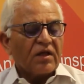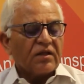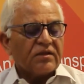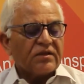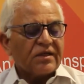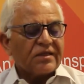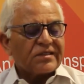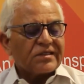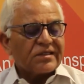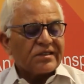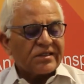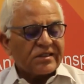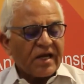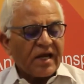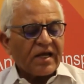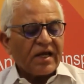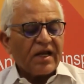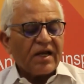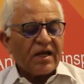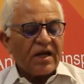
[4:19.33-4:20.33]
The
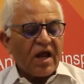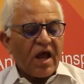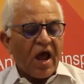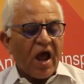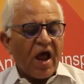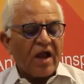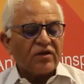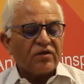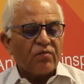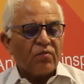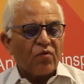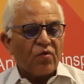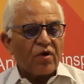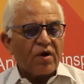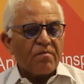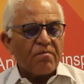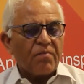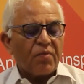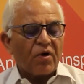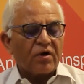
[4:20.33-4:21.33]
second and the more
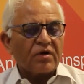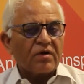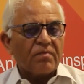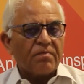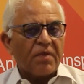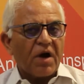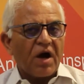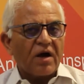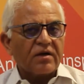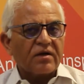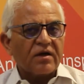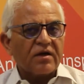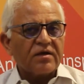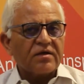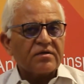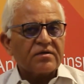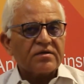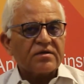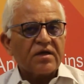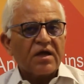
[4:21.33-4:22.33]
important part
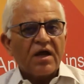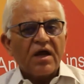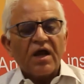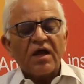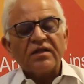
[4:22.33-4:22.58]
is